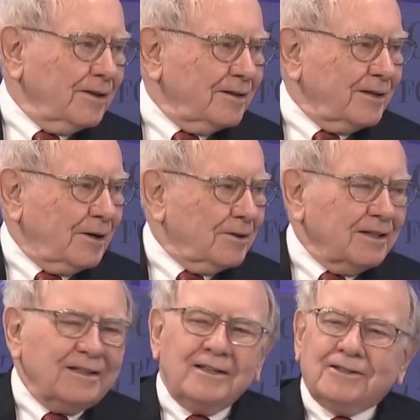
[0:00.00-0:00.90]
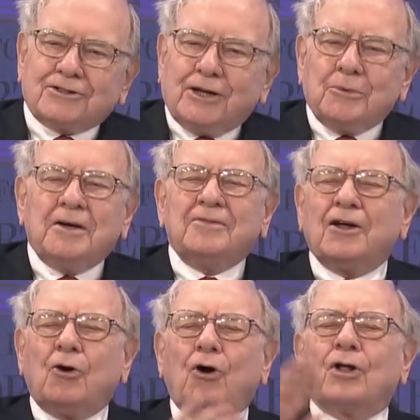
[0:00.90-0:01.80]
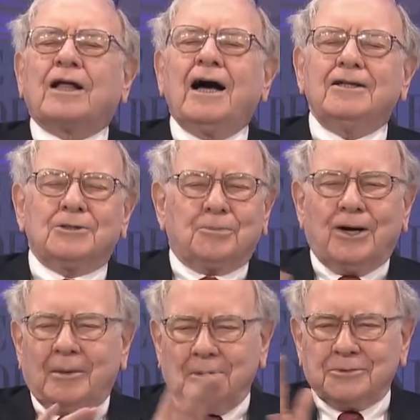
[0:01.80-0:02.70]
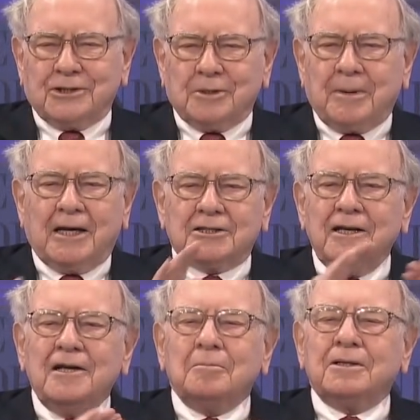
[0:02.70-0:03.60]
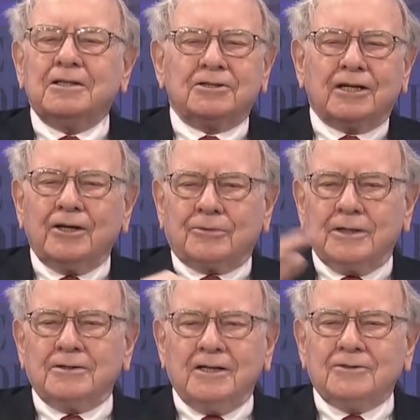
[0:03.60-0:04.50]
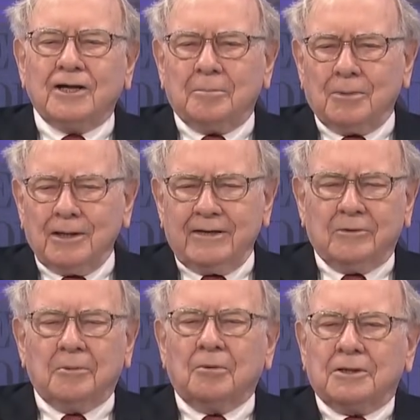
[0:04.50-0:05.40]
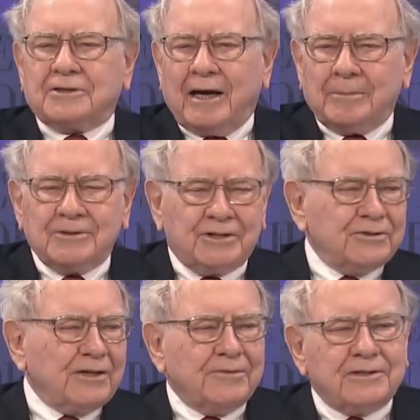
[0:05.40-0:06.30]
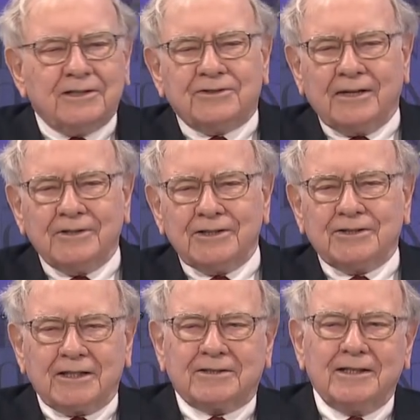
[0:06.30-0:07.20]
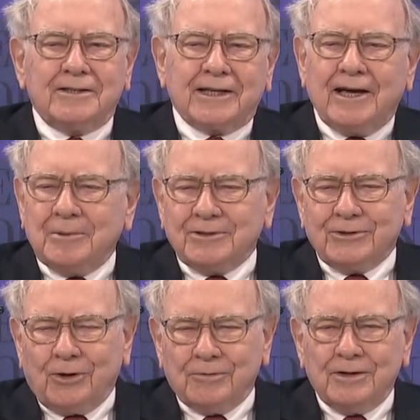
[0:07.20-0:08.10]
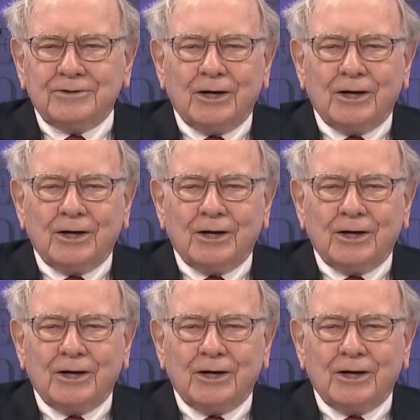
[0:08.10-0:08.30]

in, the, you know, in, the, in this country. We have had all kinds of problems in the past, but this country, it's unbelievable what's happened since seventeen seventy-six, and the game isn't over.